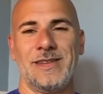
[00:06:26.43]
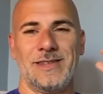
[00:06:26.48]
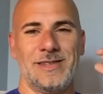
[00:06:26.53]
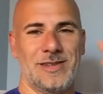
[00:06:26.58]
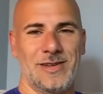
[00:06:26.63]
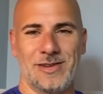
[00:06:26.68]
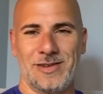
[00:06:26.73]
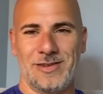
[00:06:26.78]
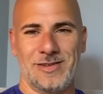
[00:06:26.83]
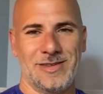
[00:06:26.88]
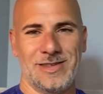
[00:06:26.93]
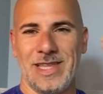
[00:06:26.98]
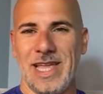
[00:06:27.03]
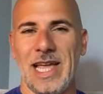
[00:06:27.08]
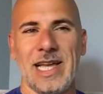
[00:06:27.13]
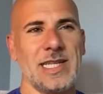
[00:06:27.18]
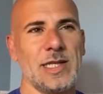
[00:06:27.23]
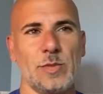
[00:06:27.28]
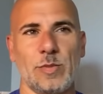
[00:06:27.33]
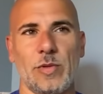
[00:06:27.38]
So
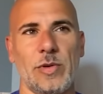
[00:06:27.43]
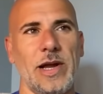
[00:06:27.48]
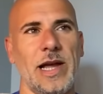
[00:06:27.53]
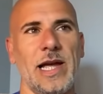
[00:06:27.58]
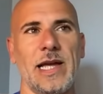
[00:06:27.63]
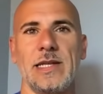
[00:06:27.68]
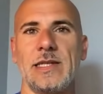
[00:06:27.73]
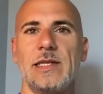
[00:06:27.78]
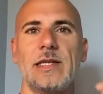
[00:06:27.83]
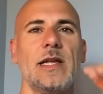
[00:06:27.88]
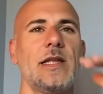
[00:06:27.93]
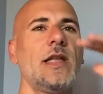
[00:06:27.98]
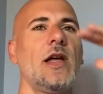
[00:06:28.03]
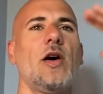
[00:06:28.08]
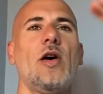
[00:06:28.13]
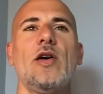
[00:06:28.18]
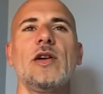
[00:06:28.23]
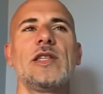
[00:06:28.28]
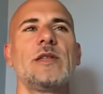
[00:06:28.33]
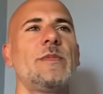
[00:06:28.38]
they expressed that the
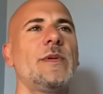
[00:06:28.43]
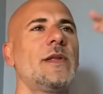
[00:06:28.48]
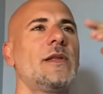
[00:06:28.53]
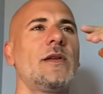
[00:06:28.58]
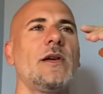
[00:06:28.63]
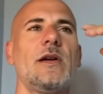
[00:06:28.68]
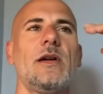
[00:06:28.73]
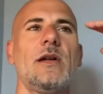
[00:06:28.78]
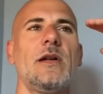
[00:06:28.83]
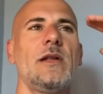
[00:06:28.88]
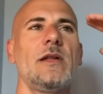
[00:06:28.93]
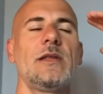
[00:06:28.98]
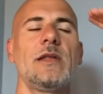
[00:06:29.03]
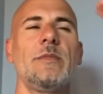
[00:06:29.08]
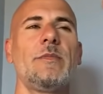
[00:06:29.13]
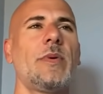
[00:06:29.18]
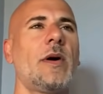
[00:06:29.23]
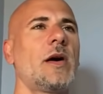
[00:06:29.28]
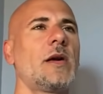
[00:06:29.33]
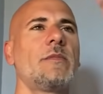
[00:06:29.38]
hospital
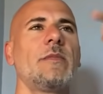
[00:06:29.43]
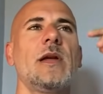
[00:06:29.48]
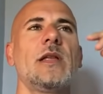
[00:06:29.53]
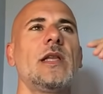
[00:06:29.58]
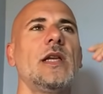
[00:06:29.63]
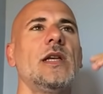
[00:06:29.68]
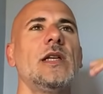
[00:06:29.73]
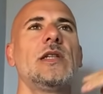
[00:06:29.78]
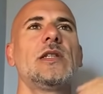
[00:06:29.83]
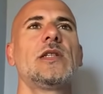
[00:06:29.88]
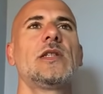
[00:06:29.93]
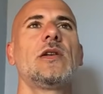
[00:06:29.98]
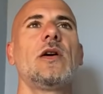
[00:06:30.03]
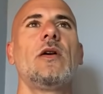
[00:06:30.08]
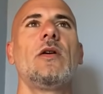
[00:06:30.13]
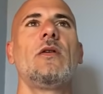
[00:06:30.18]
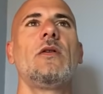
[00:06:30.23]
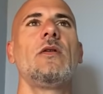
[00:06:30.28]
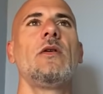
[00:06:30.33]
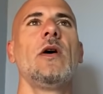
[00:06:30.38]
department is
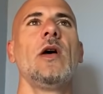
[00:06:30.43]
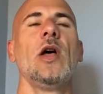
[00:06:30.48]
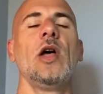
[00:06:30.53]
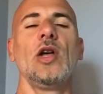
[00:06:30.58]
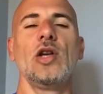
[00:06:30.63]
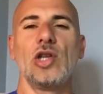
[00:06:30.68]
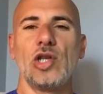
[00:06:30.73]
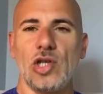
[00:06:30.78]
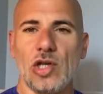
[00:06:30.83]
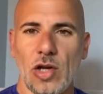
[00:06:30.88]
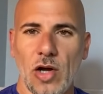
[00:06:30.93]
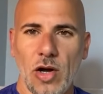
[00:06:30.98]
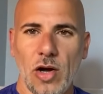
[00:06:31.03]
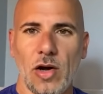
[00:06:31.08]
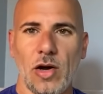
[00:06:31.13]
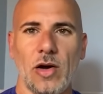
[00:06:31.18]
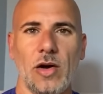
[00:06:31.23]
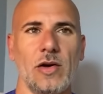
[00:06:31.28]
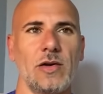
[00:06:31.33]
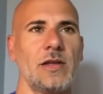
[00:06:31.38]
so
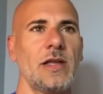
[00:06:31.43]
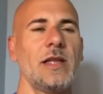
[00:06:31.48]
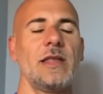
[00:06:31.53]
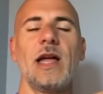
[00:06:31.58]
shocked.